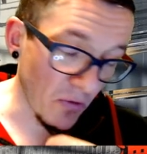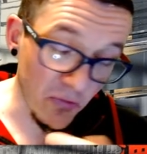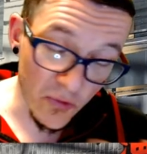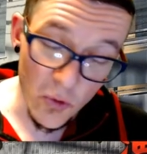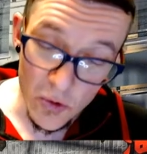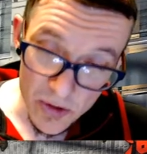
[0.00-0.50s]

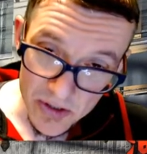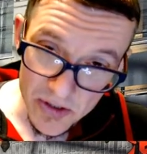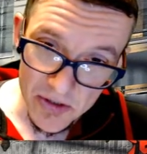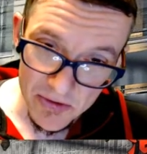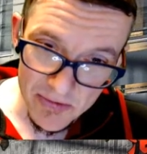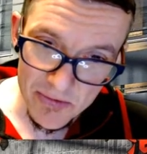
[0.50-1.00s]

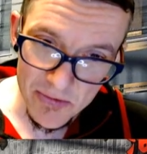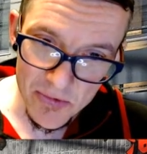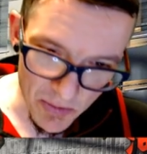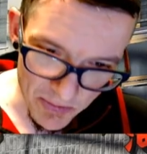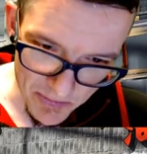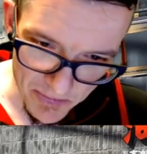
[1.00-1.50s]
course,
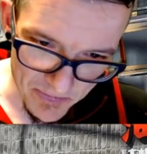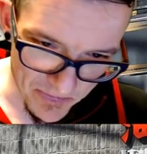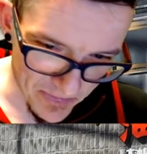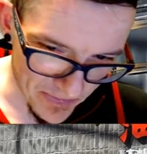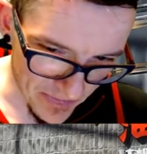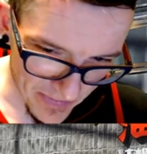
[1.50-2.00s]
some
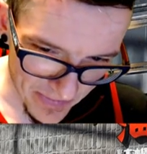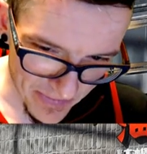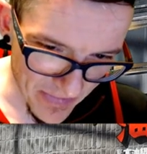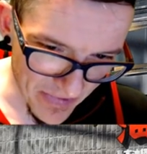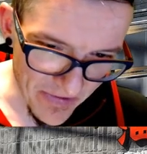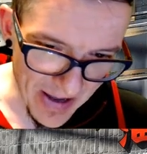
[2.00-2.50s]

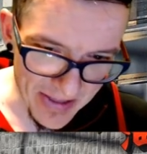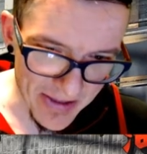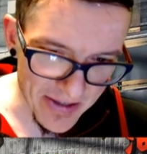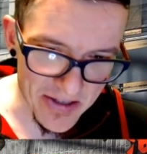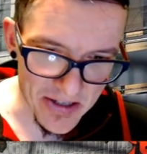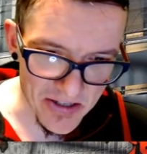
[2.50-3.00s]

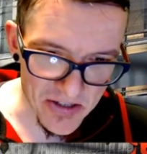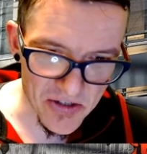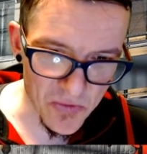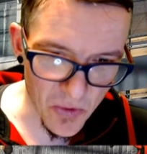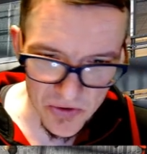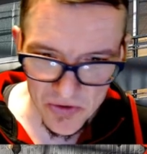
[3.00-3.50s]
fantasists
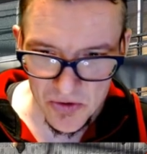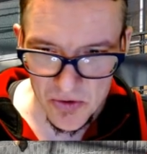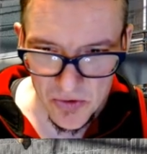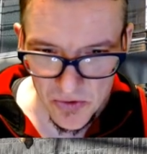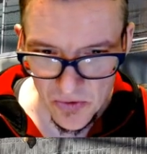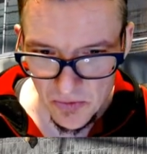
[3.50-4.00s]
want
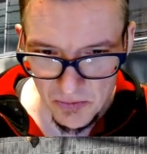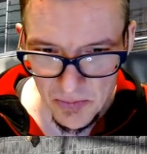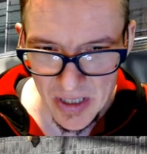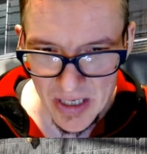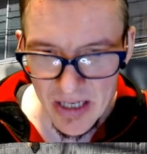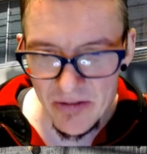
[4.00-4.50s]
to
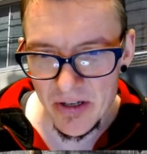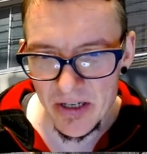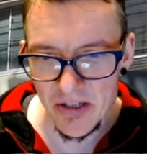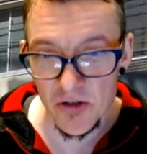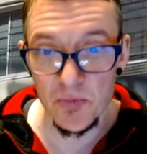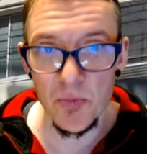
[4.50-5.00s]
believe in a
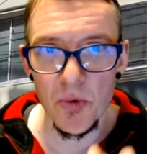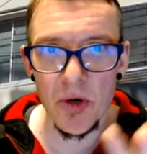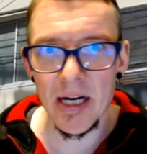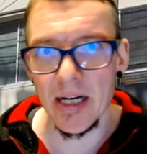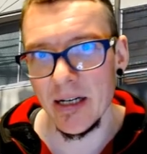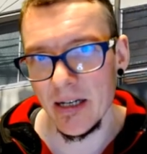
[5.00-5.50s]

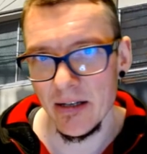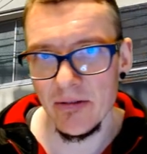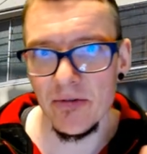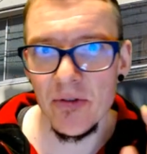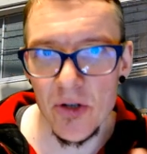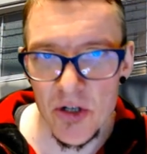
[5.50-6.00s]
spring
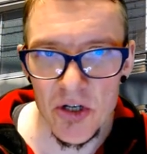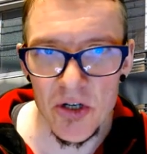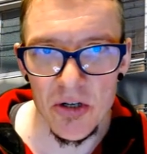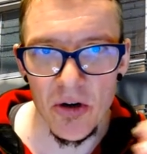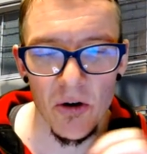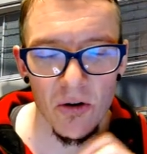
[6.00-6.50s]

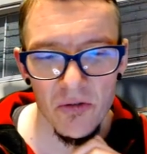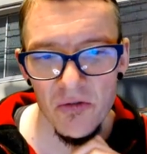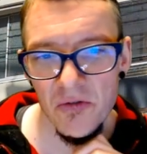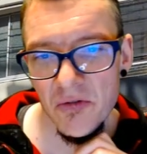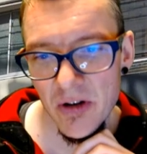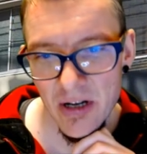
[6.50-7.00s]
version
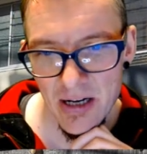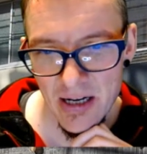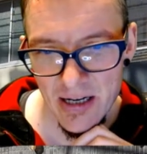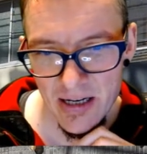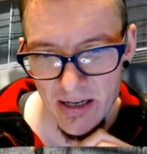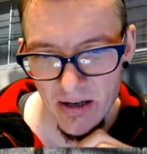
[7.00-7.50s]
of
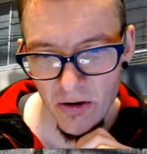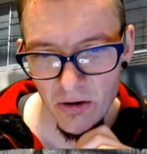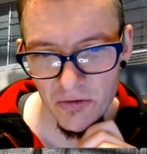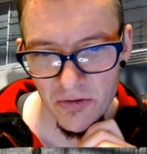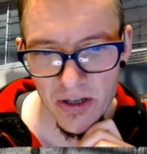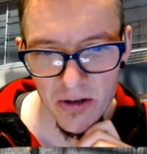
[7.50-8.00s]

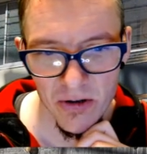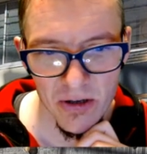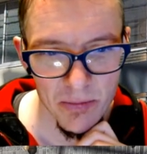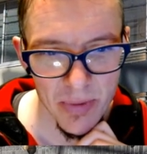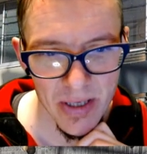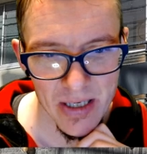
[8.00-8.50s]
the
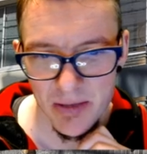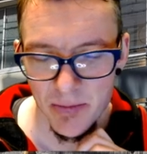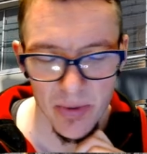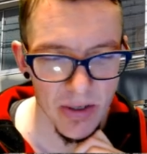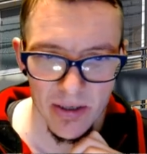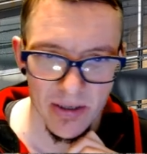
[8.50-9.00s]
Olympics,
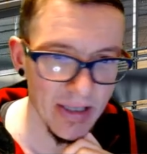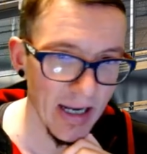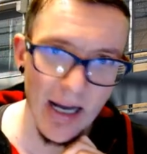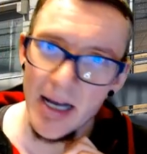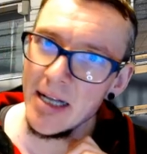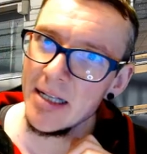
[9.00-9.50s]
but
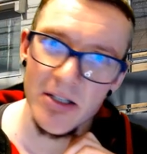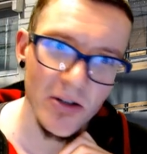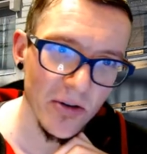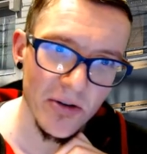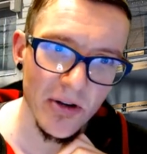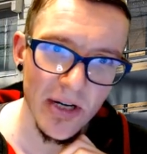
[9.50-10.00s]
that's
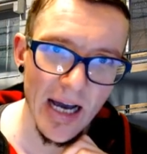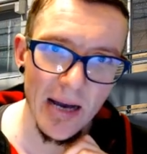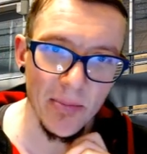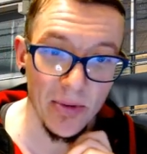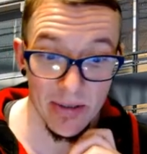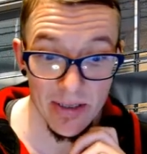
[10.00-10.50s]
not gonna
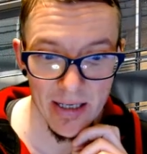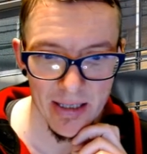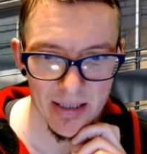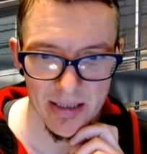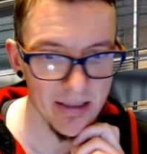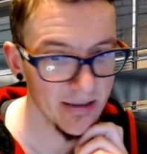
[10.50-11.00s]
happen.
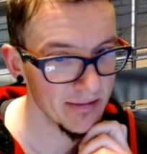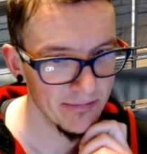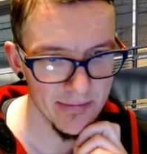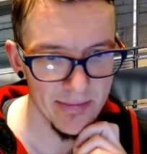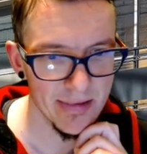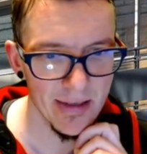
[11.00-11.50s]
That's
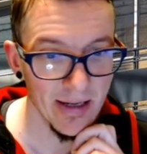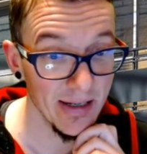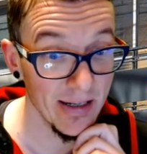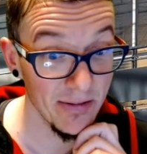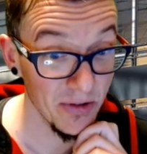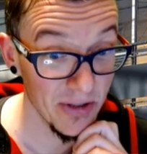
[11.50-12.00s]
like,
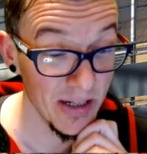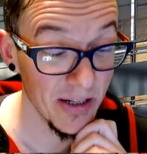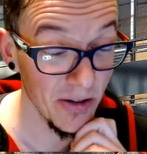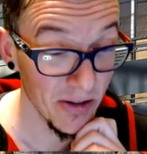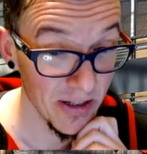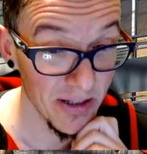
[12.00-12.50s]
if you take a
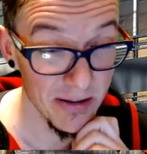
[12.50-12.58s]
look at